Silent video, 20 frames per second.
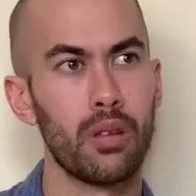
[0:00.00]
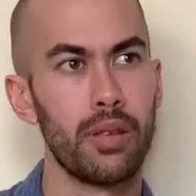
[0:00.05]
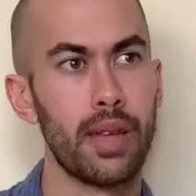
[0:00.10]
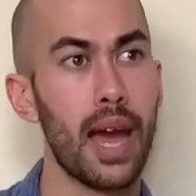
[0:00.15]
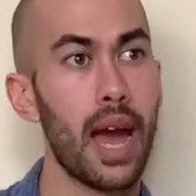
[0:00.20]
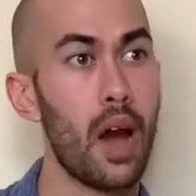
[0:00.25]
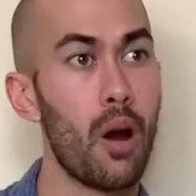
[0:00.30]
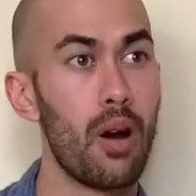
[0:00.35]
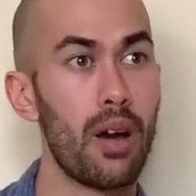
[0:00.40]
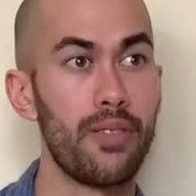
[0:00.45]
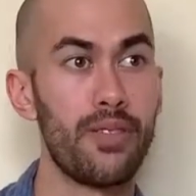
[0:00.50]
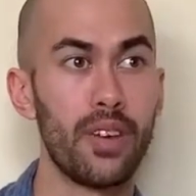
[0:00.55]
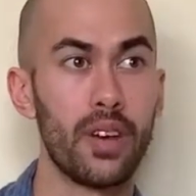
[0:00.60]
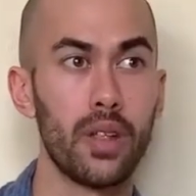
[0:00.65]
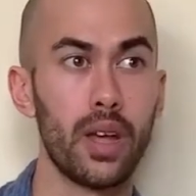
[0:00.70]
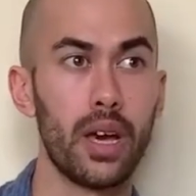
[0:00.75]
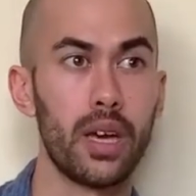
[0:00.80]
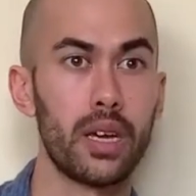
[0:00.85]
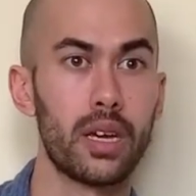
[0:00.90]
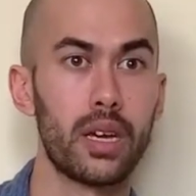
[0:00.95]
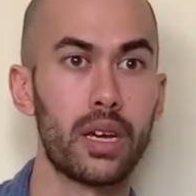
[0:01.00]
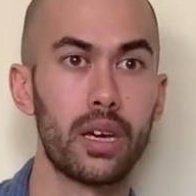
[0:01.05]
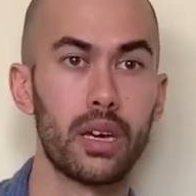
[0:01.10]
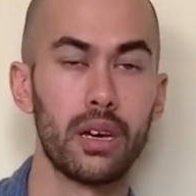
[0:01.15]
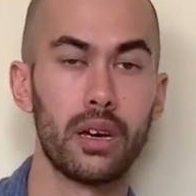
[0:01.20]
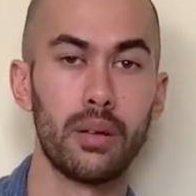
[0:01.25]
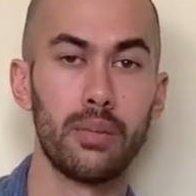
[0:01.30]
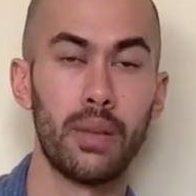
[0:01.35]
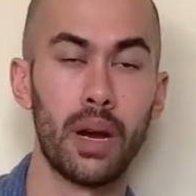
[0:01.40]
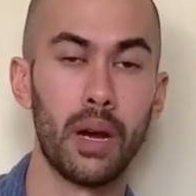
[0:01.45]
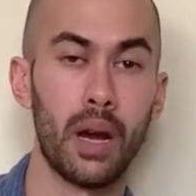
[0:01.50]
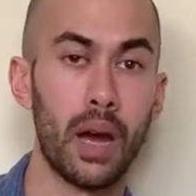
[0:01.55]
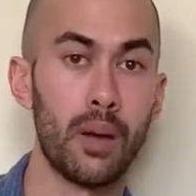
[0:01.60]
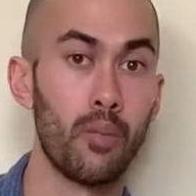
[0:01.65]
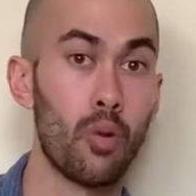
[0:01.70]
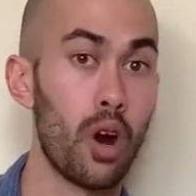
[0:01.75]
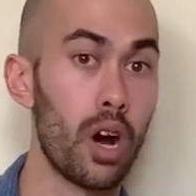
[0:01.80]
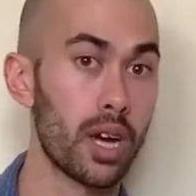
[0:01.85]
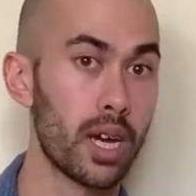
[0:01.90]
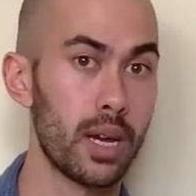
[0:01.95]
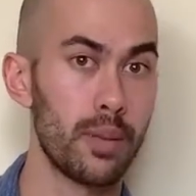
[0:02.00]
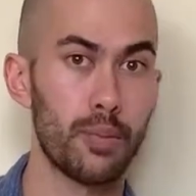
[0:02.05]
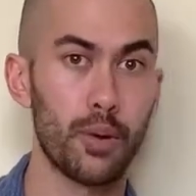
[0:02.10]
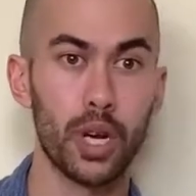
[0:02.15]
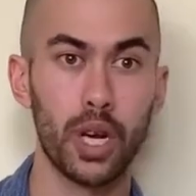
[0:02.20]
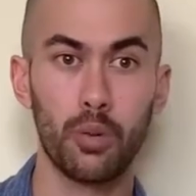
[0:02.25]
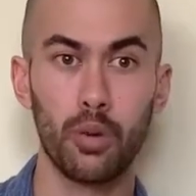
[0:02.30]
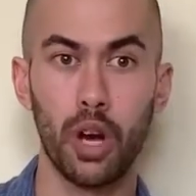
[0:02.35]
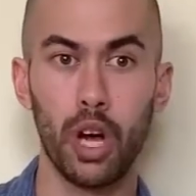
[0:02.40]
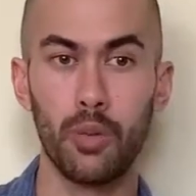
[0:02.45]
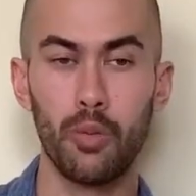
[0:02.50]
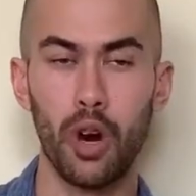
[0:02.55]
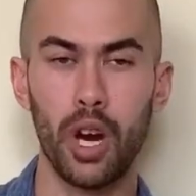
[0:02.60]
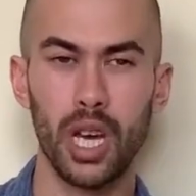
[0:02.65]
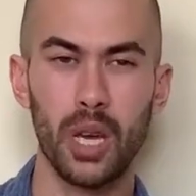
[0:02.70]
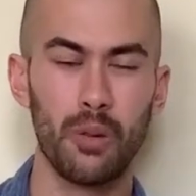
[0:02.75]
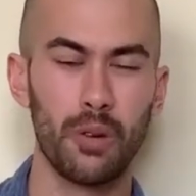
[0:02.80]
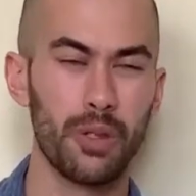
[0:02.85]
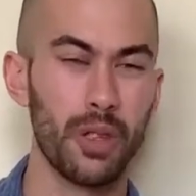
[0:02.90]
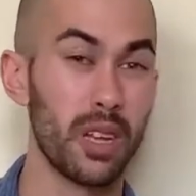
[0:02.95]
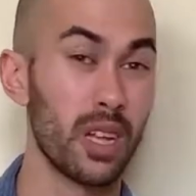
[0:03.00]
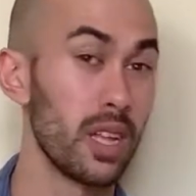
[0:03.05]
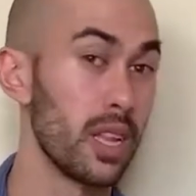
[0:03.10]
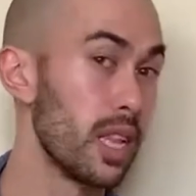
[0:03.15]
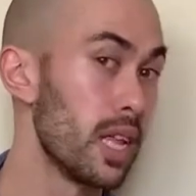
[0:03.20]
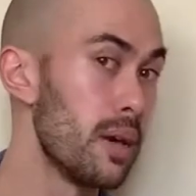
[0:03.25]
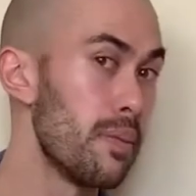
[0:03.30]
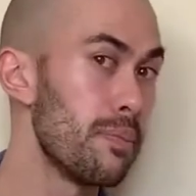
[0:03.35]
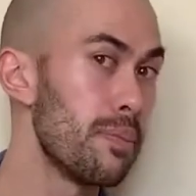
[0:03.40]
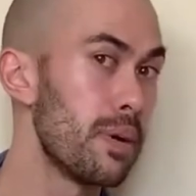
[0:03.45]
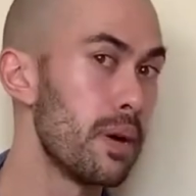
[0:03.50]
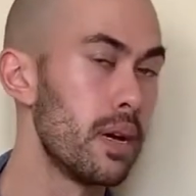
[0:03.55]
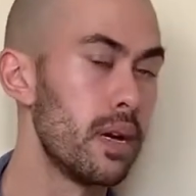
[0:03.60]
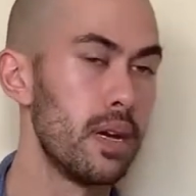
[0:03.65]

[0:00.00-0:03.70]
now I feel like I'm walking pretty well. I'm walking without a limp.